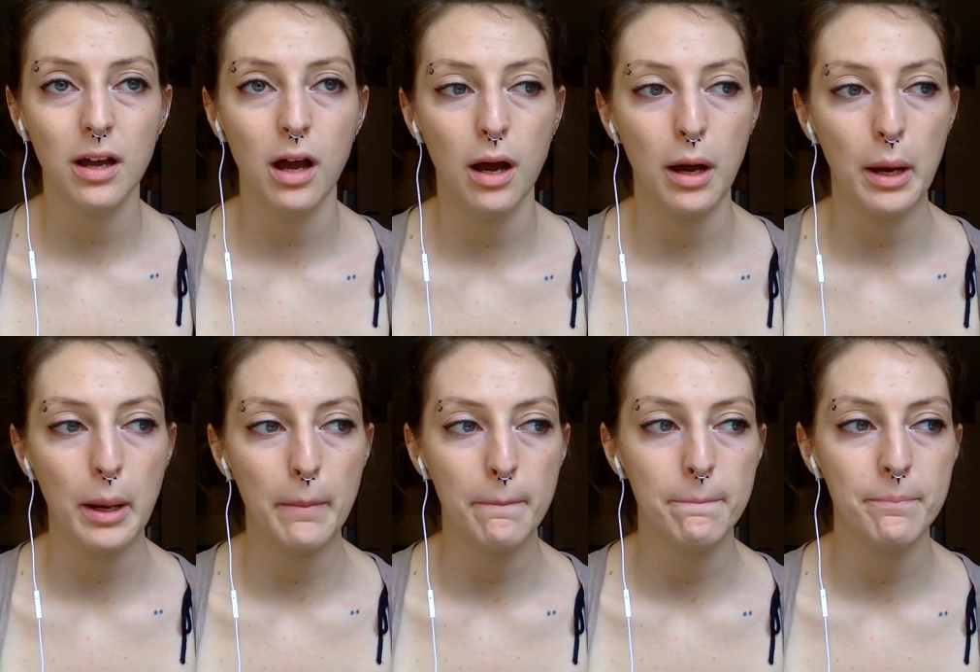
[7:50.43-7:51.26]

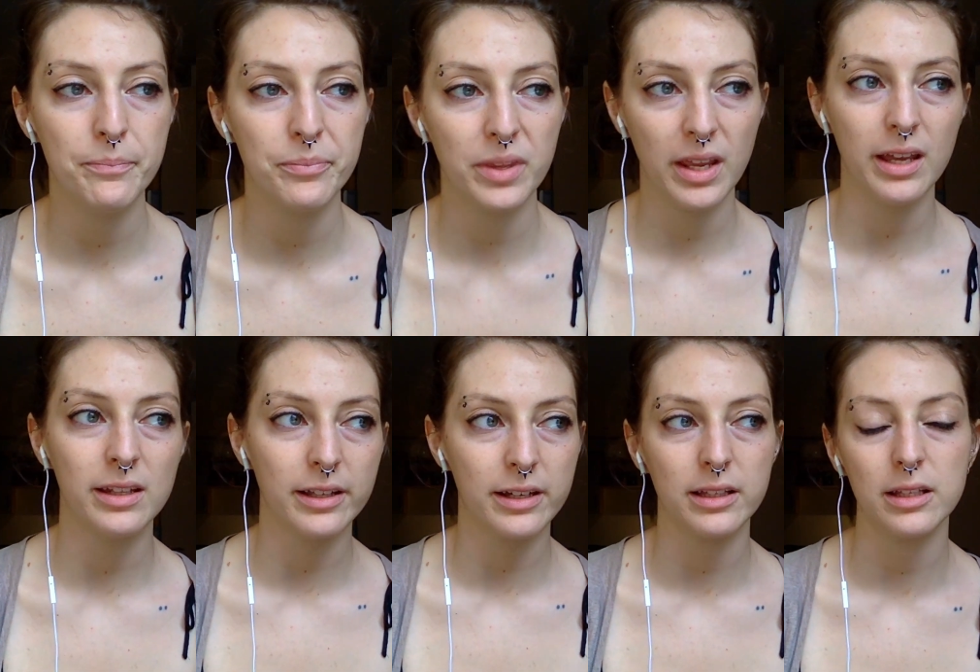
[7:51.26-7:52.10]
And
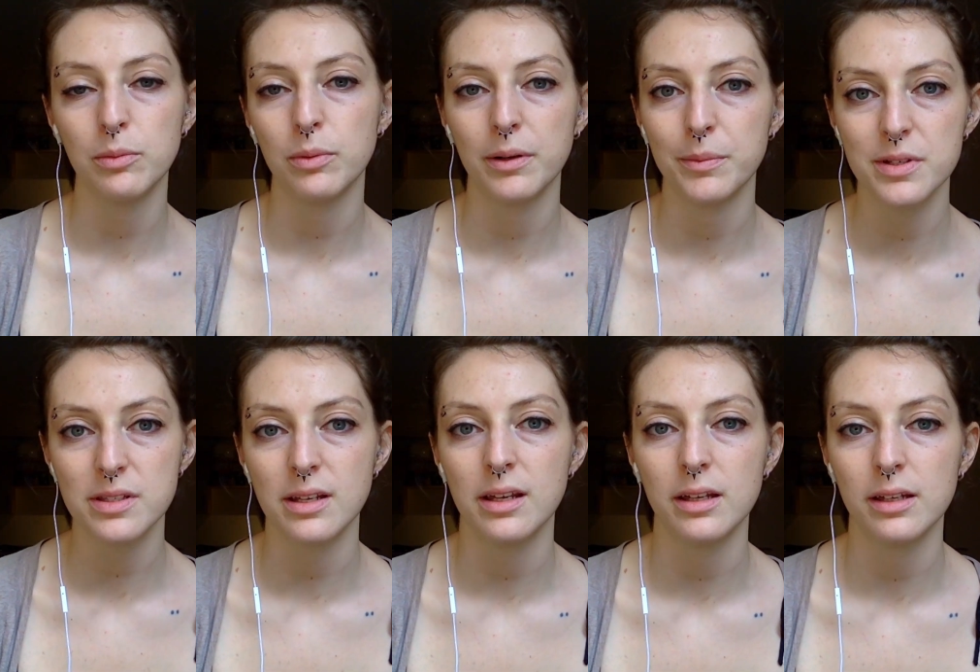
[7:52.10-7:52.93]
luckily where we're
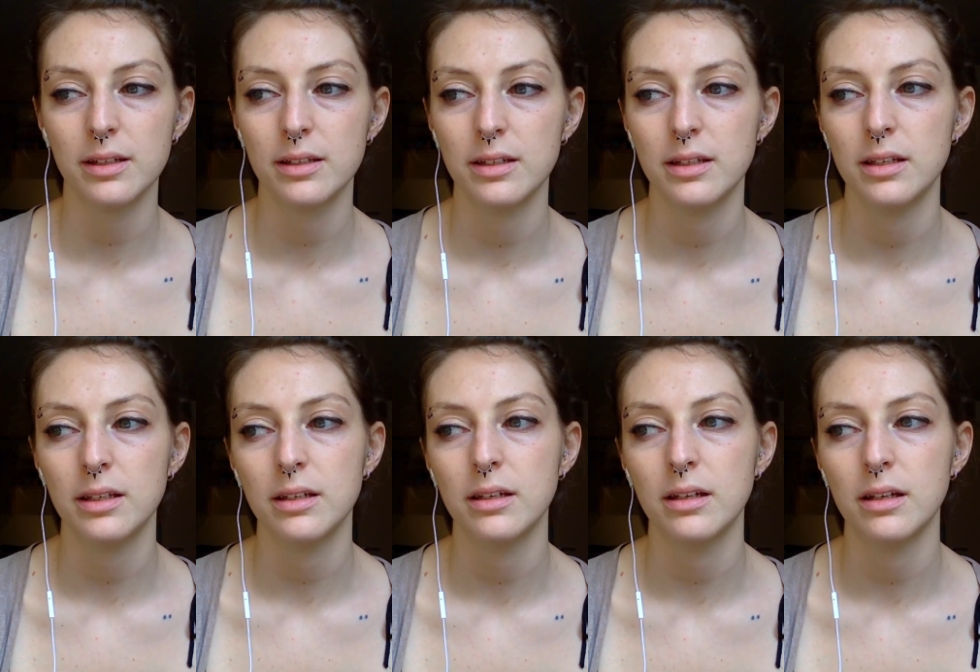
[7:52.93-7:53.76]
staying
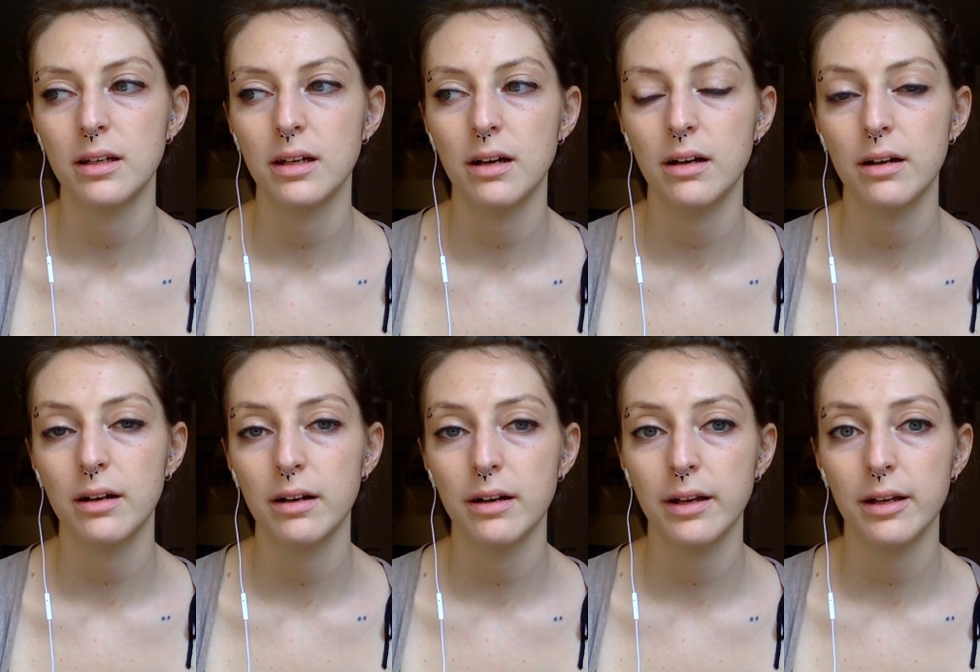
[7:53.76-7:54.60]
in
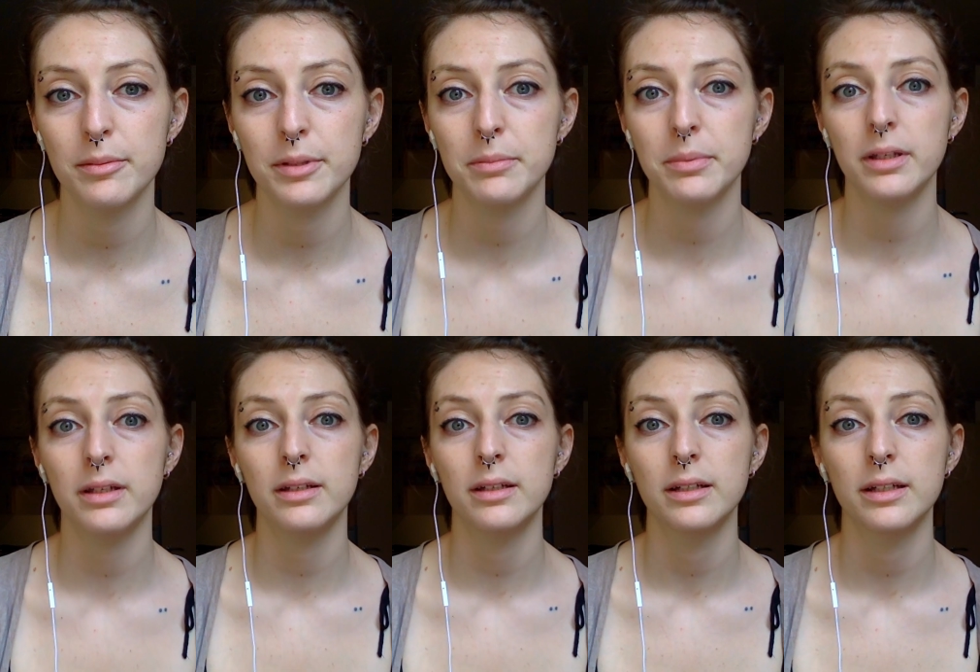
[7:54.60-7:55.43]
our
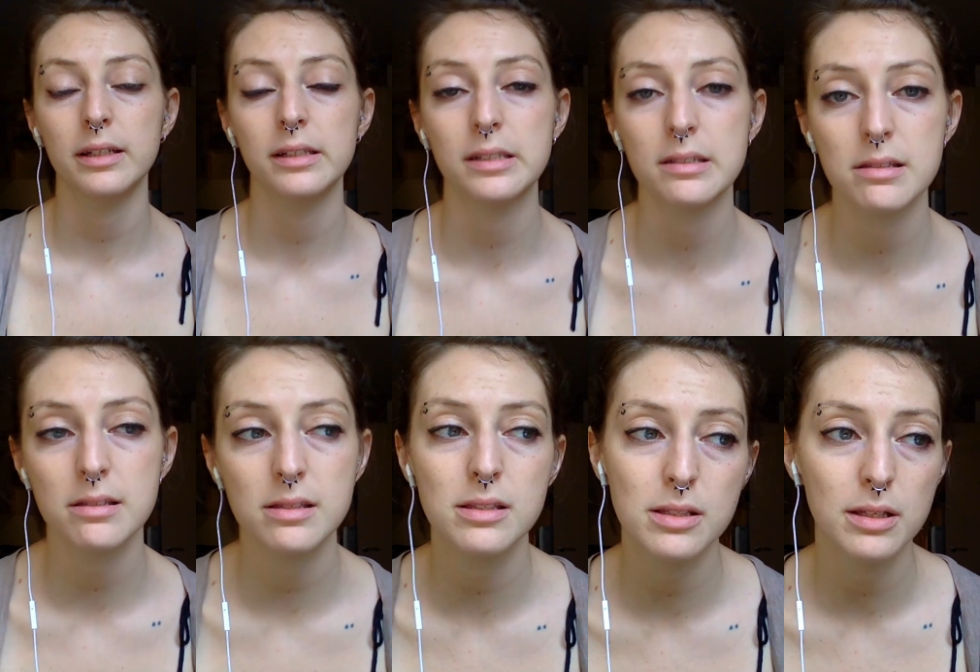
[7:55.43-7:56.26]
Airbnb
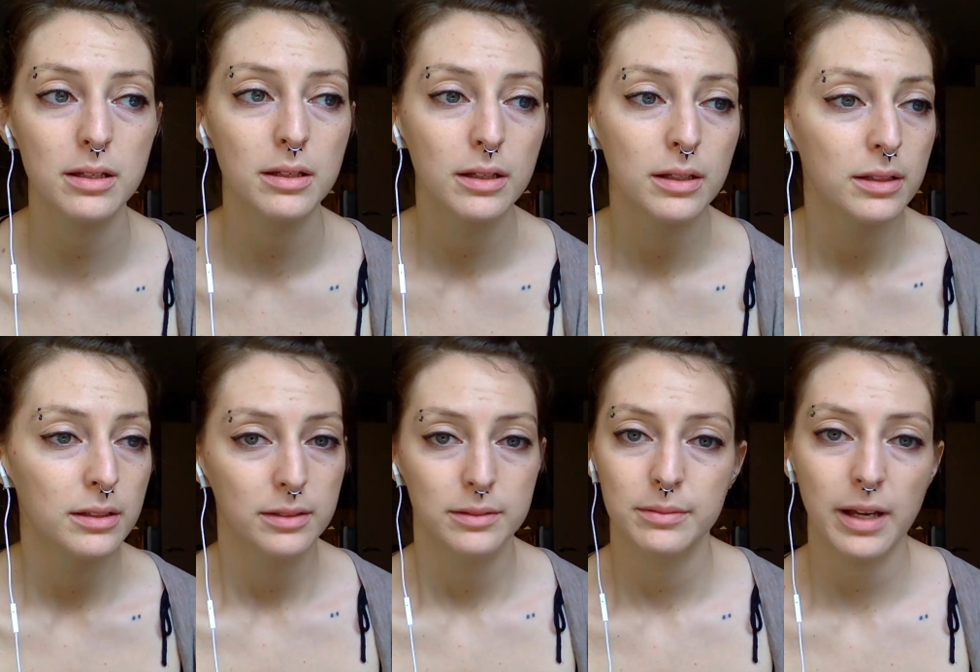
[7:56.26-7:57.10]
has
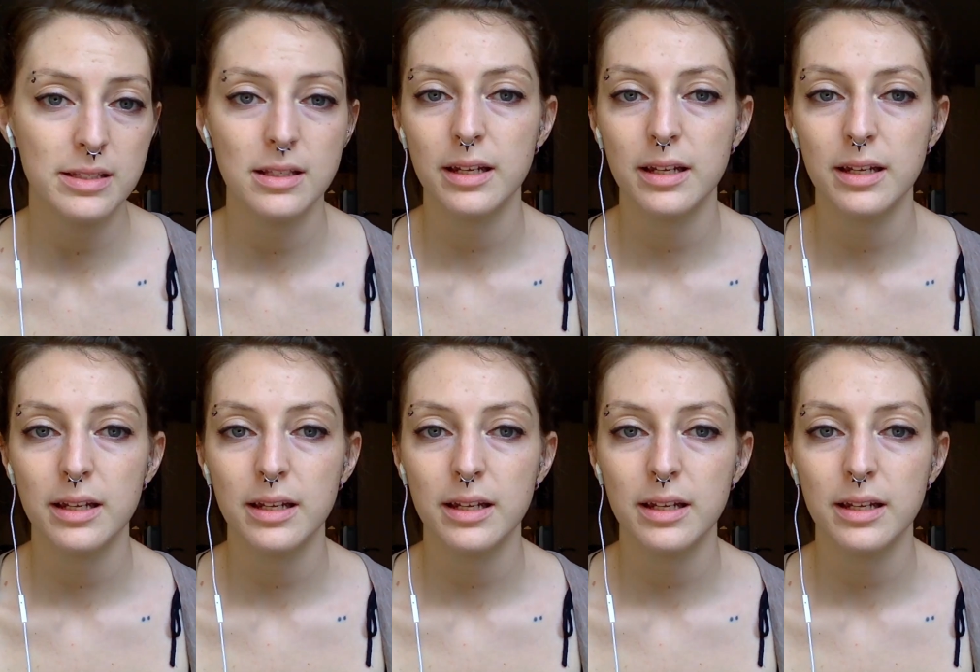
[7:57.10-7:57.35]
a lot of